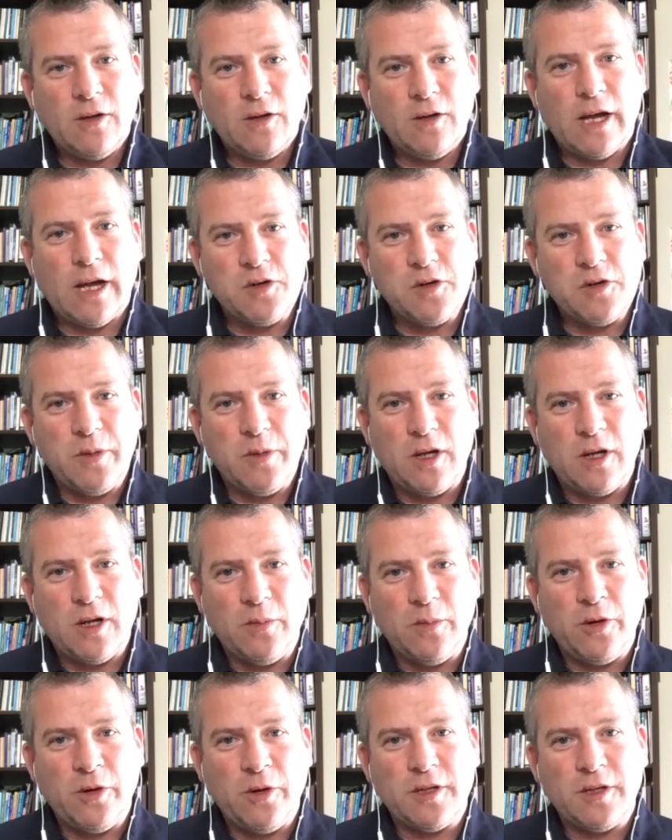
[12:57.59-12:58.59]
You had your
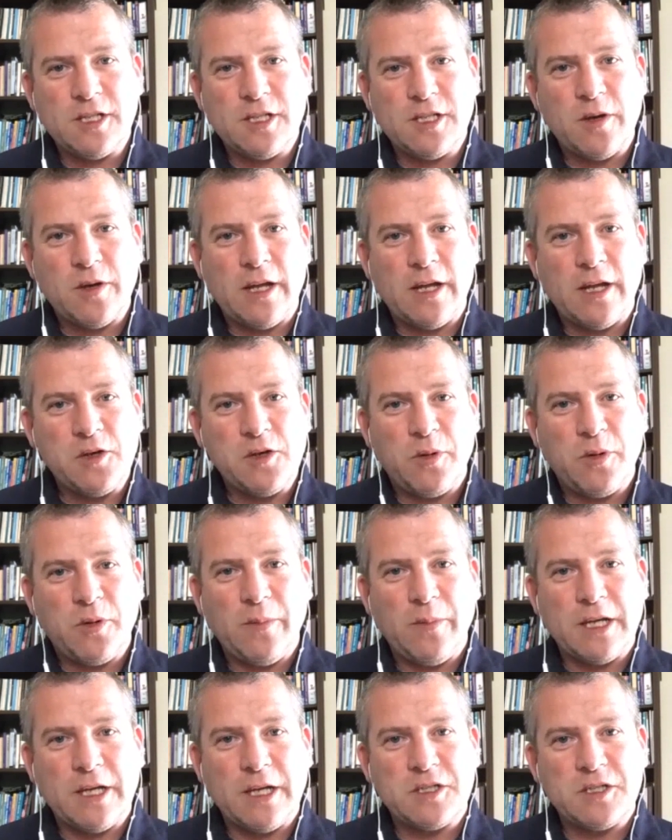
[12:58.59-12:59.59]
Micheál Martins, you had your
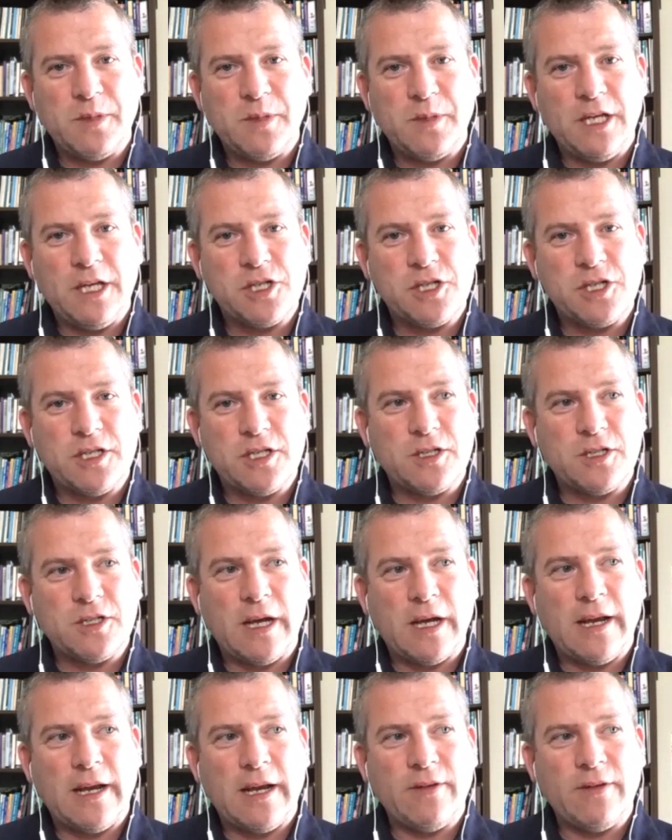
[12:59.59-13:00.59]
pre-match speeches,
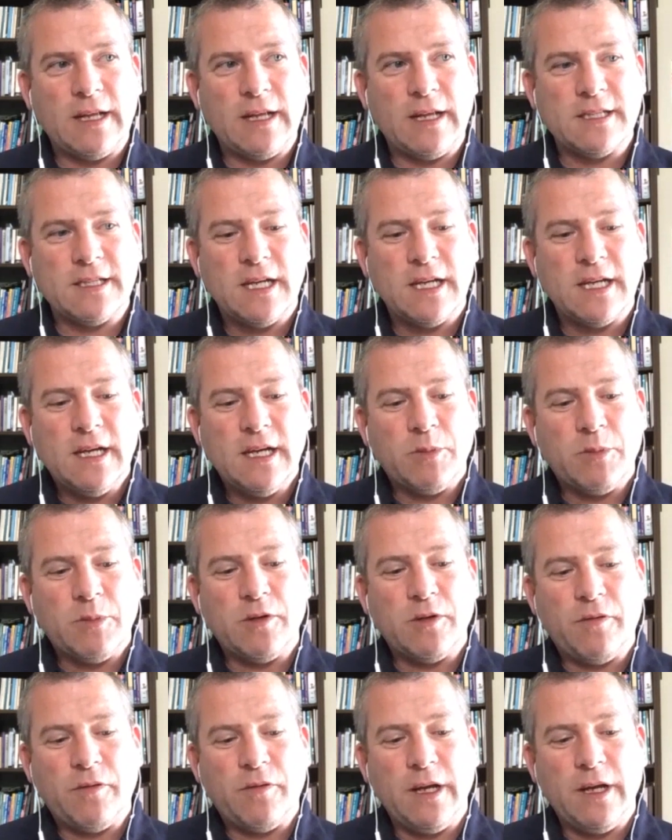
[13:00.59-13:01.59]
you had everything,
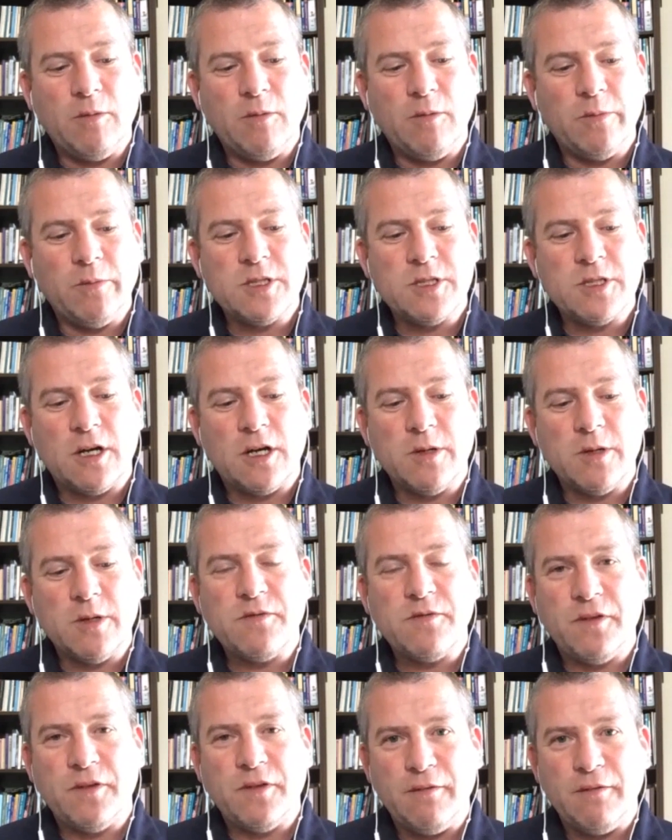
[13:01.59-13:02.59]
but the final one was
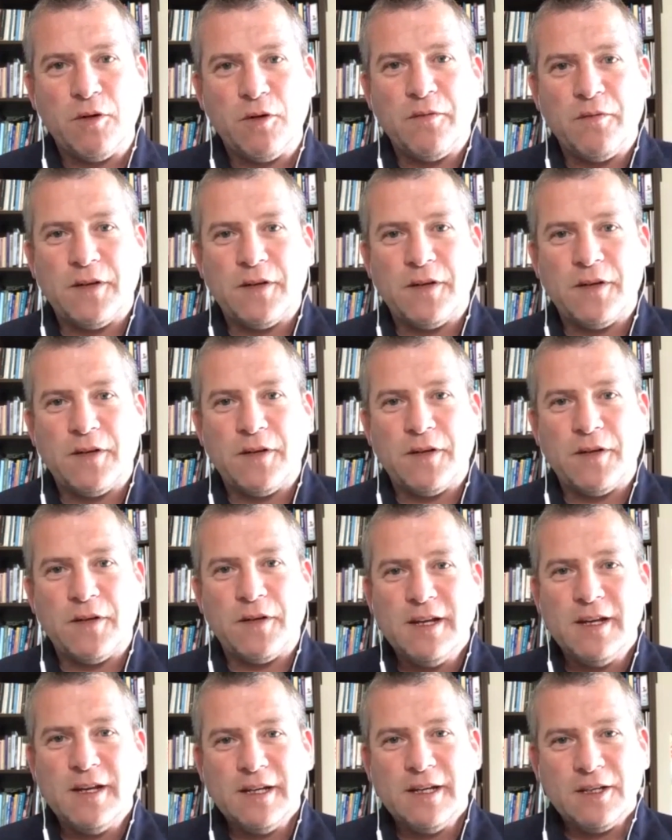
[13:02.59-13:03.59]
always "Fui vod
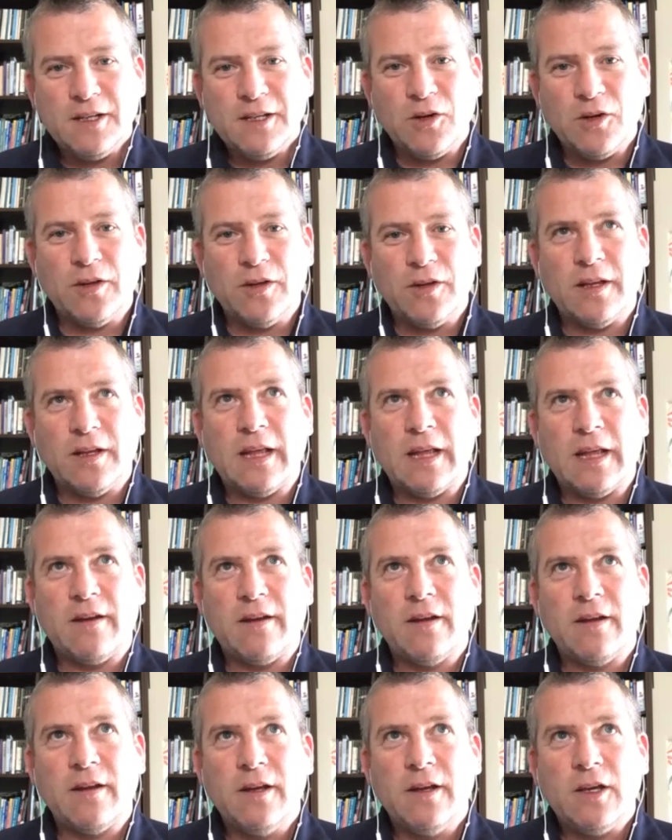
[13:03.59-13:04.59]
Veser."
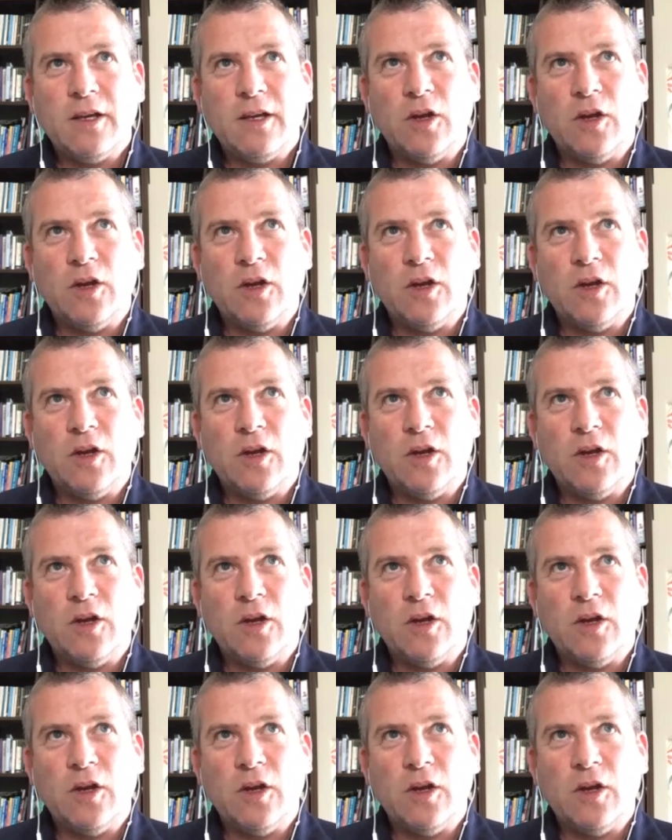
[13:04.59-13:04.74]
That